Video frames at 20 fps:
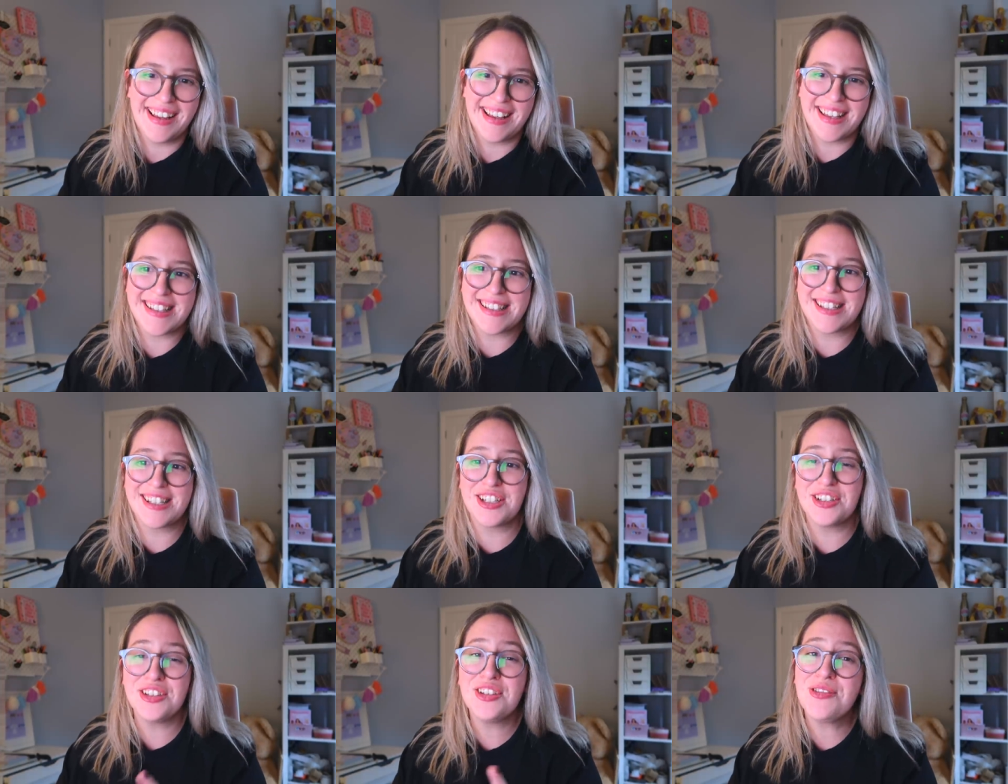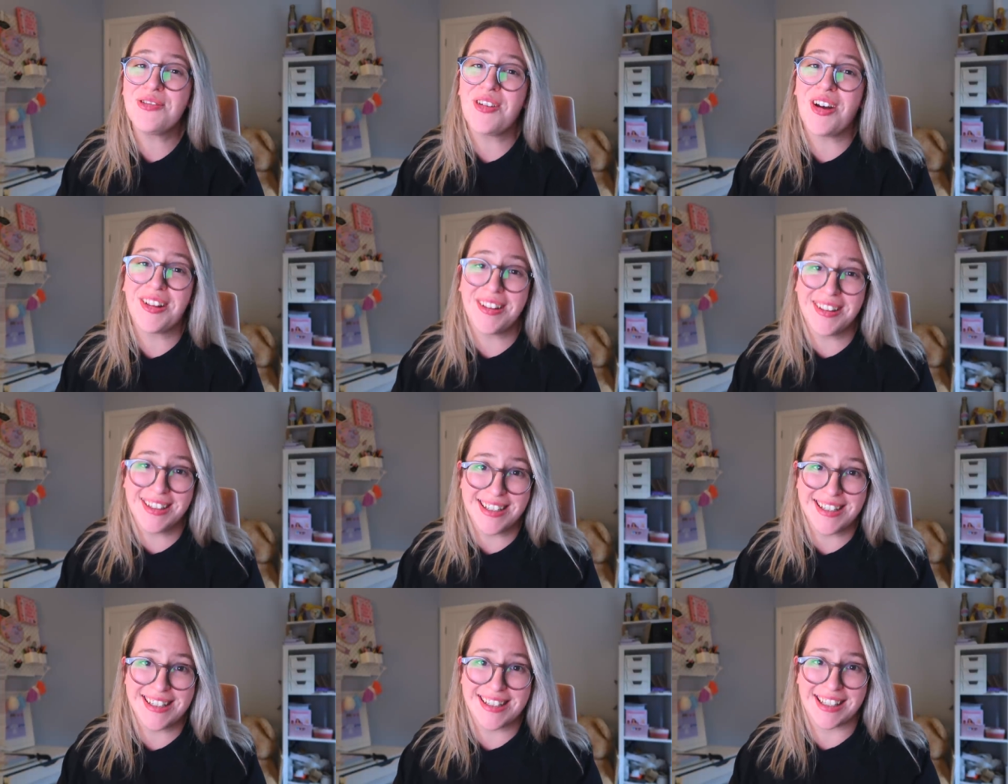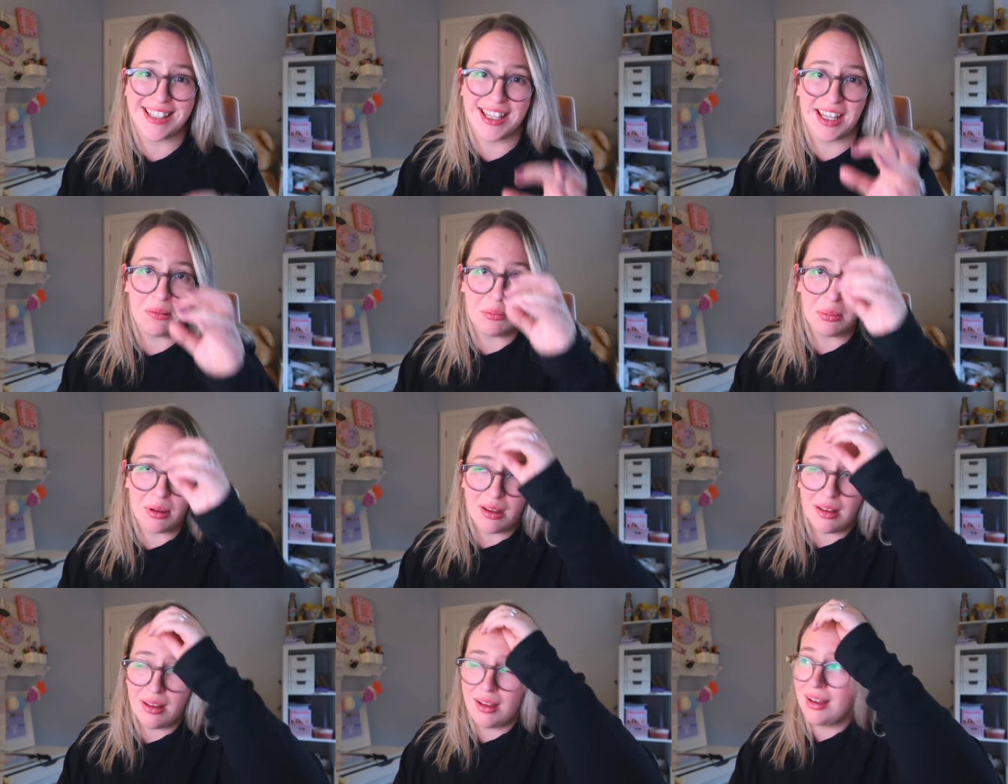He's just fallen
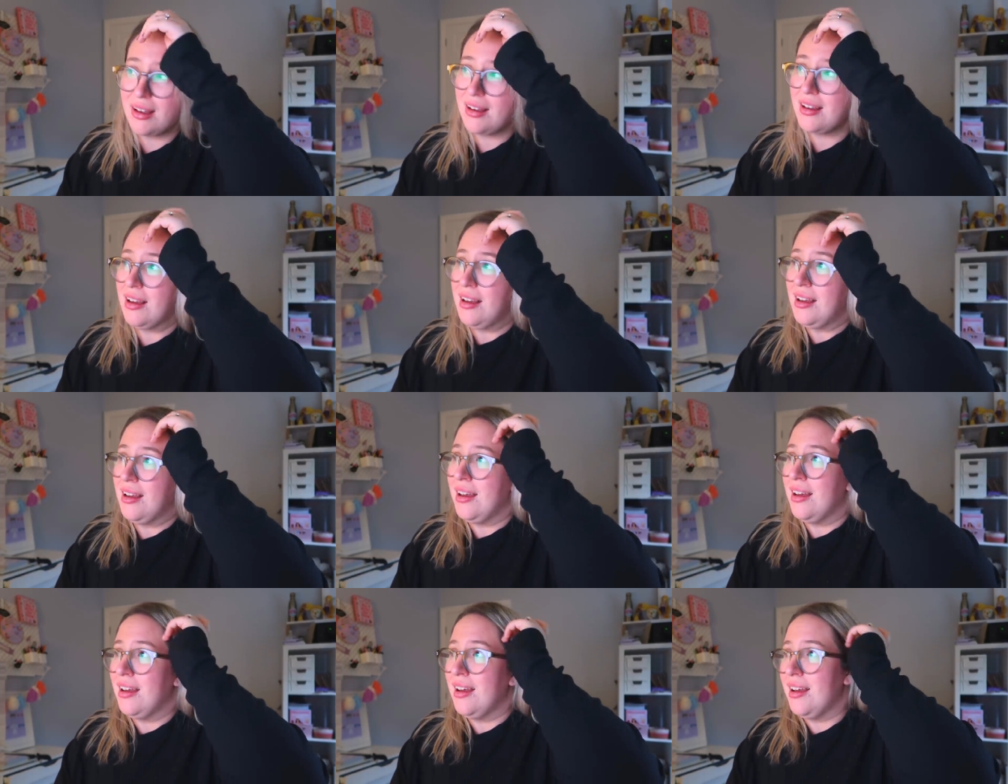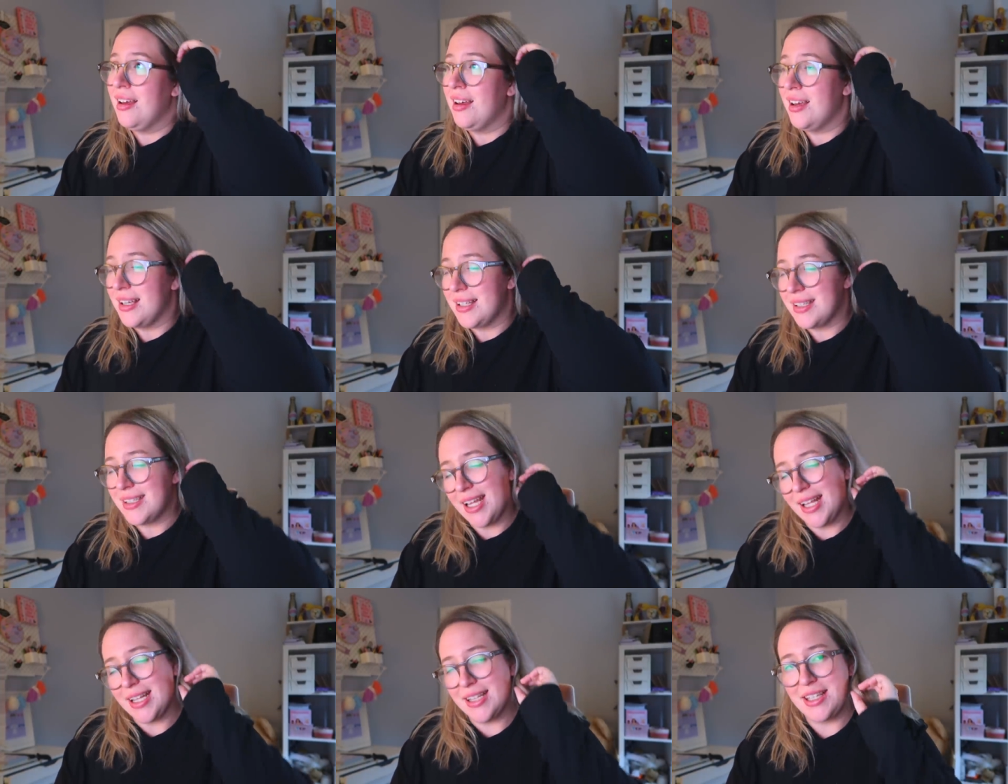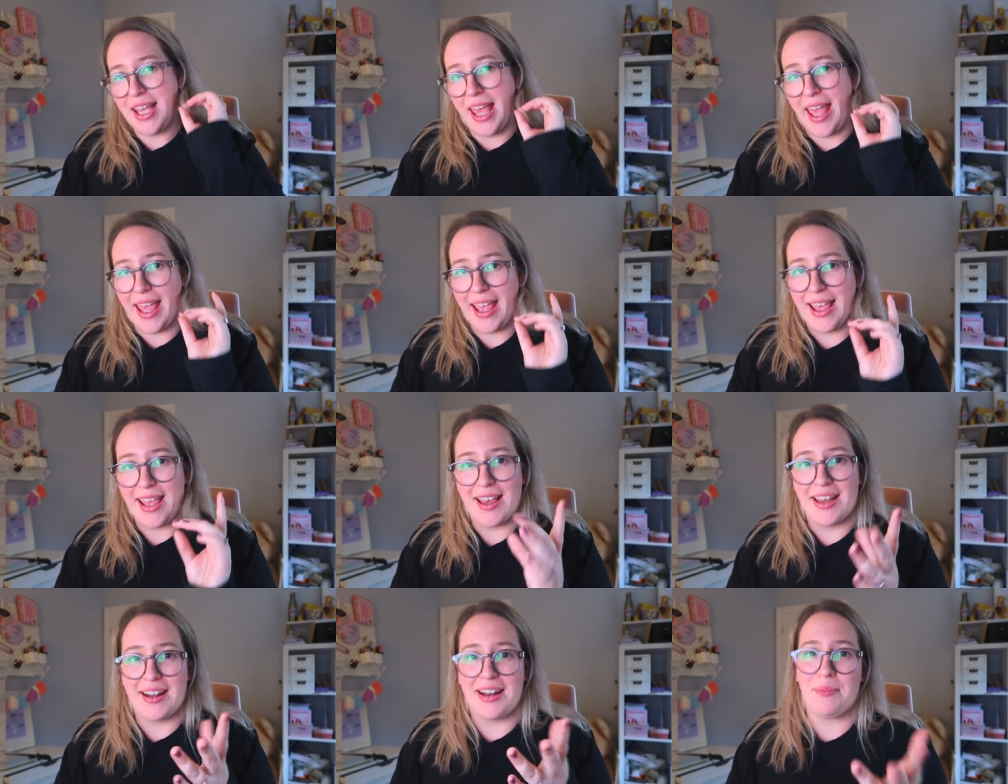asleep. It's 10 to
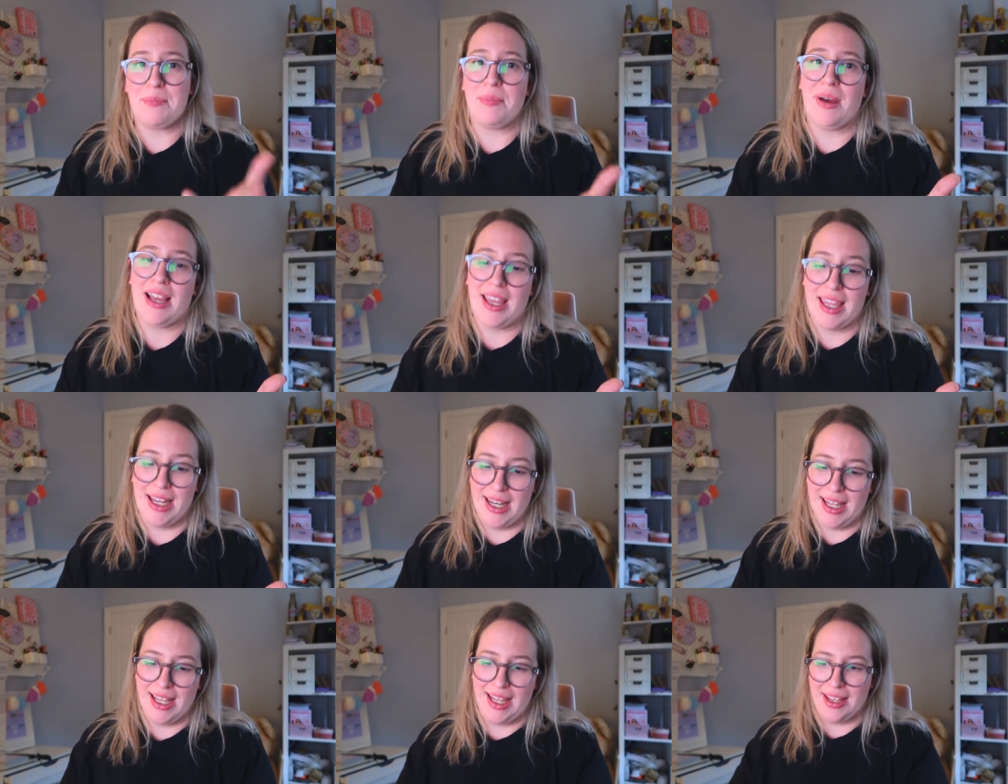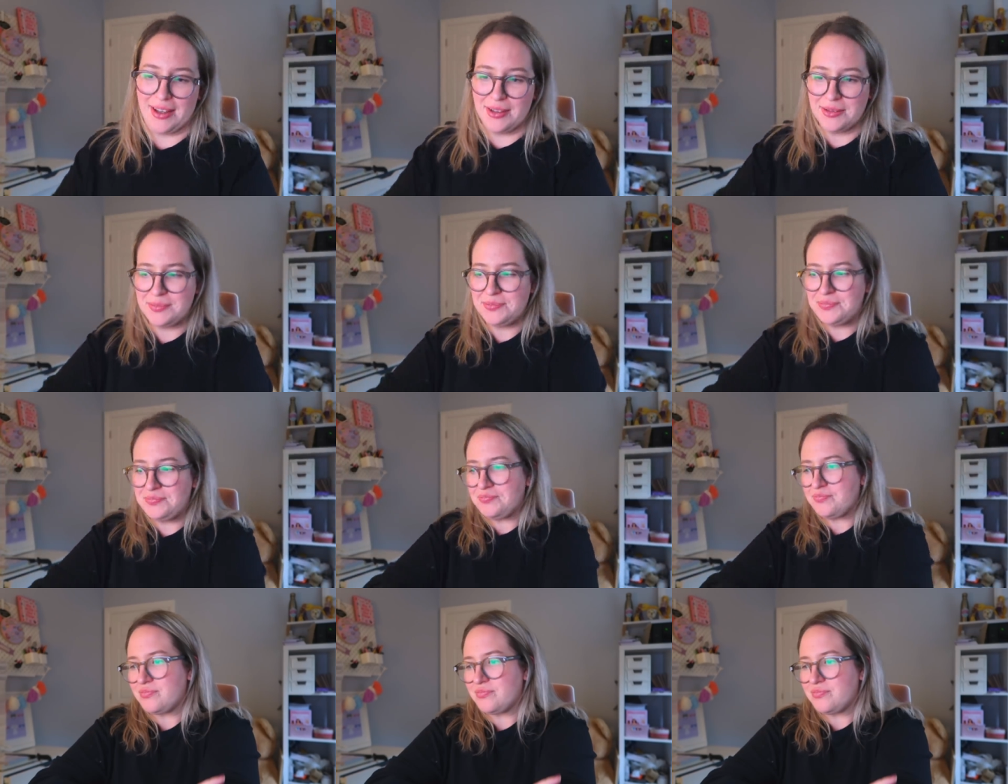8 and I'm back in here.